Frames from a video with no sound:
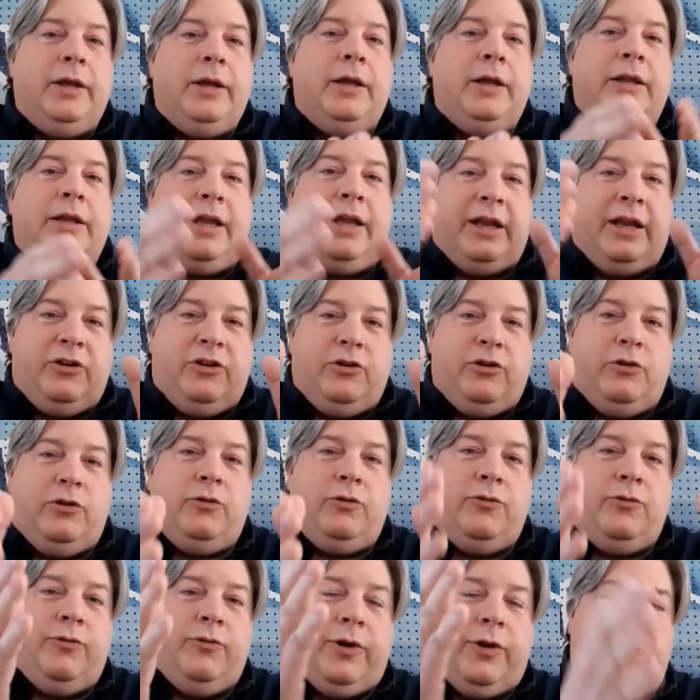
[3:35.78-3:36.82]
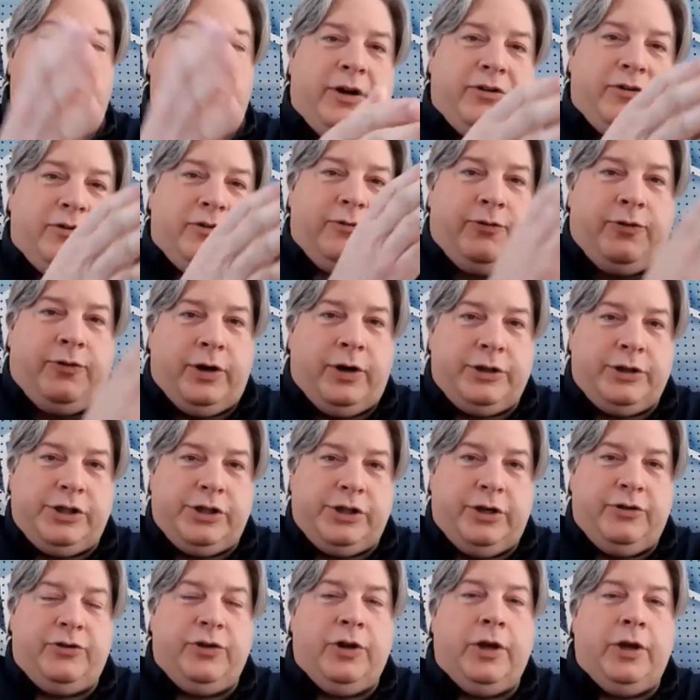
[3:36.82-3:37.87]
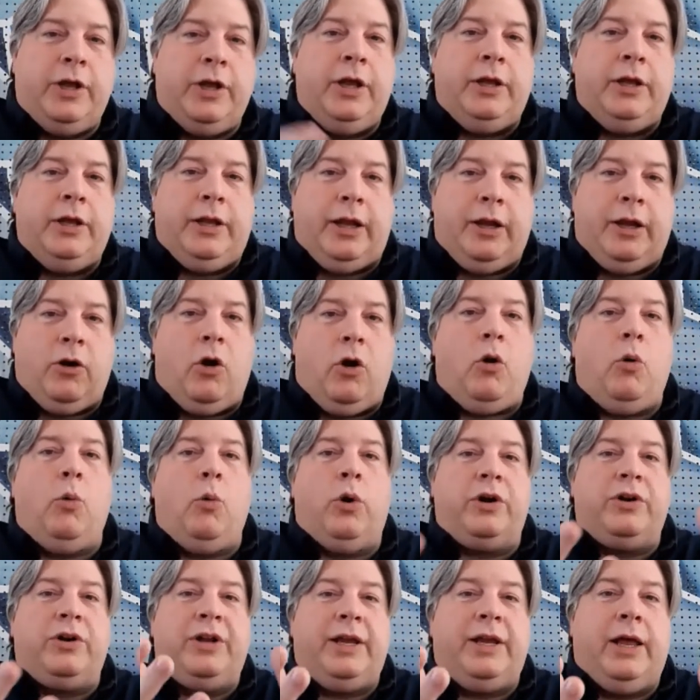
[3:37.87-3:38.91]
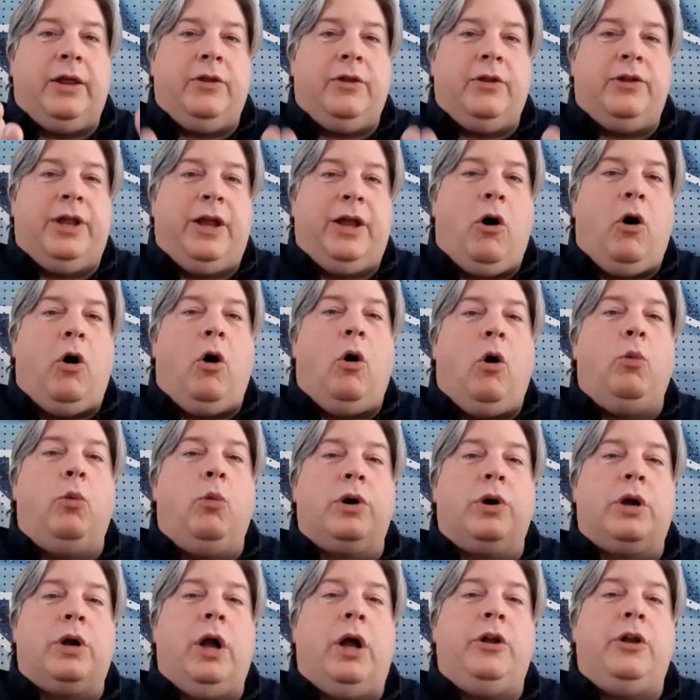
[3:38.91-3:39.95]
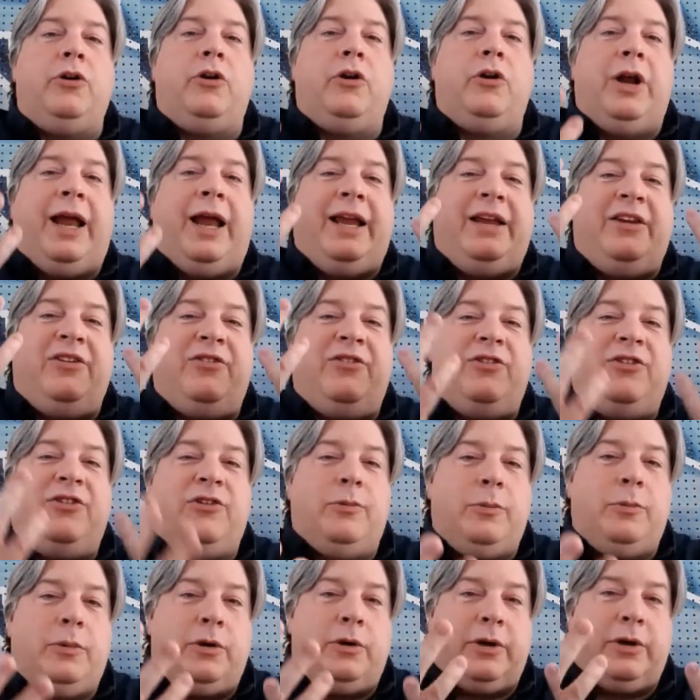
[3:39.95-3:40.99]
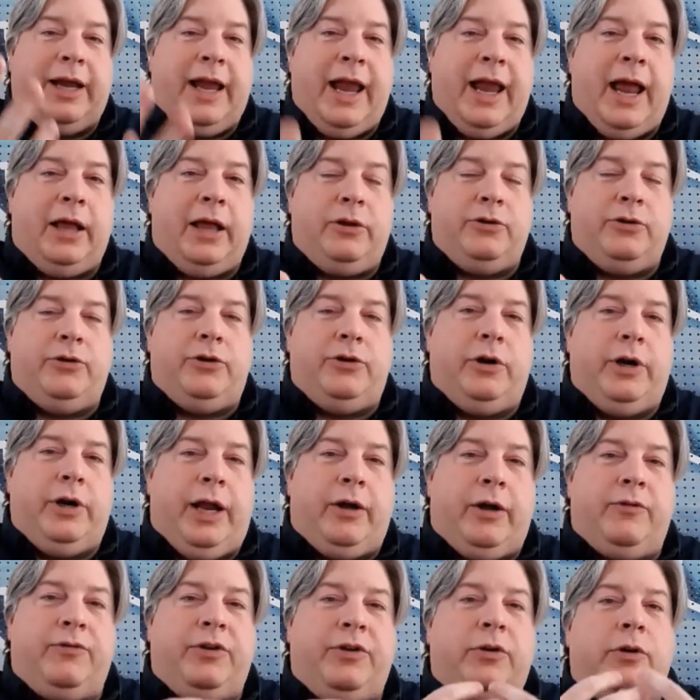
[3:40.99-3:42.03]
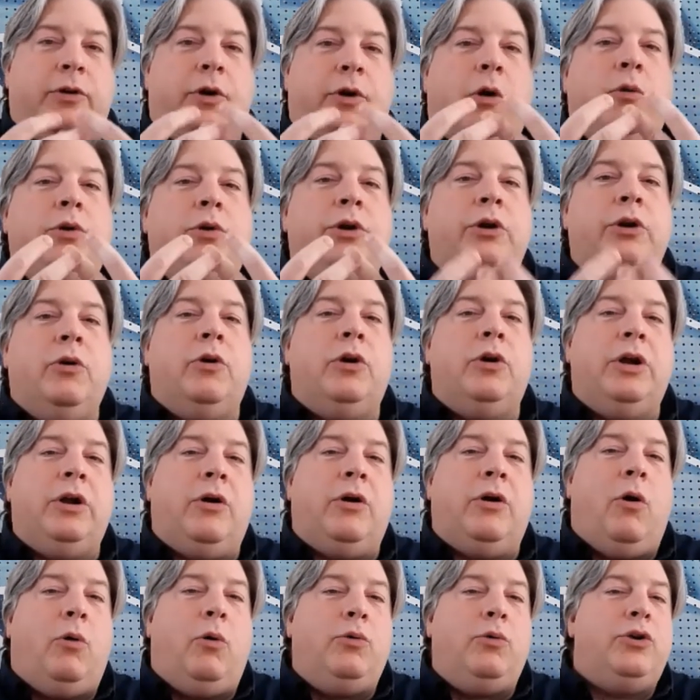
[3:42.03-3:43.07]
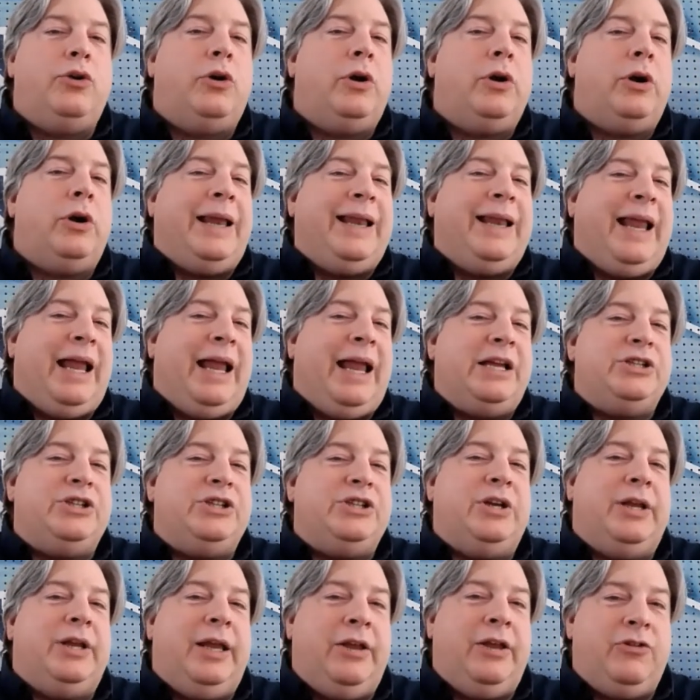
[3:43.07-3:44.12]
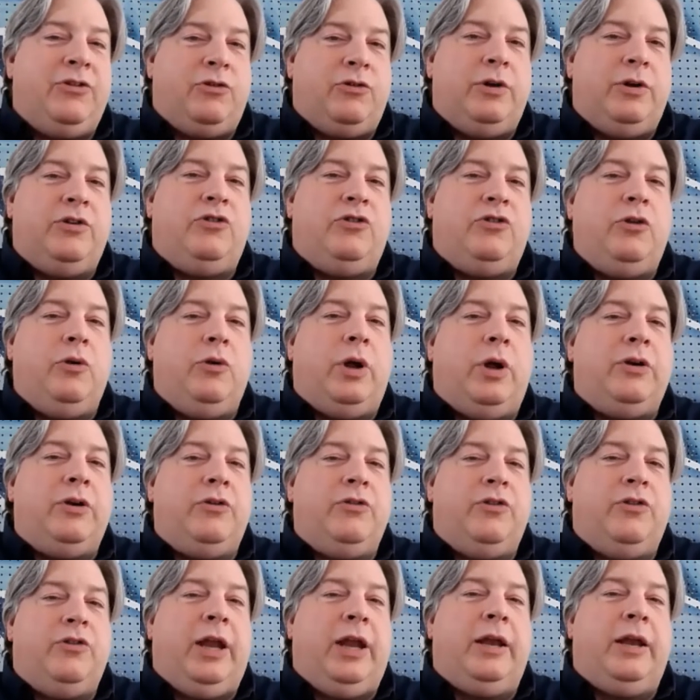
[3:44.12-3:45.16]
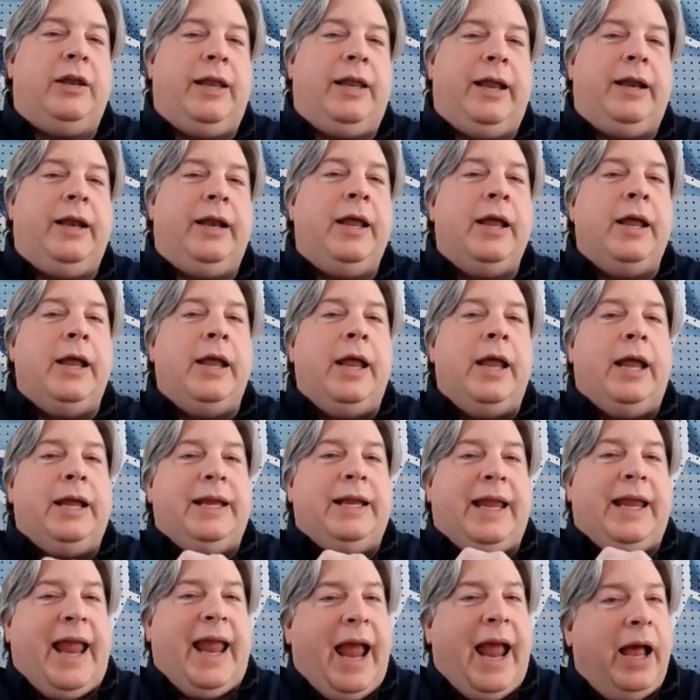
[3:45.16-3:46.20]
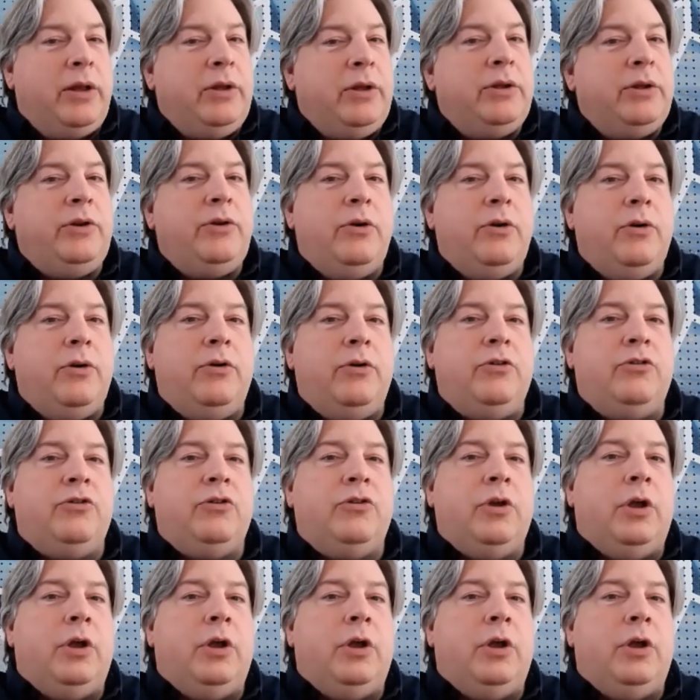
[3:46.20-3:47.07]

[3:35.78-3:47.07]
that do various functions. They all work together. They all work under a similar calendar. Now, if you know you're older in ancient histories, you understand that calendars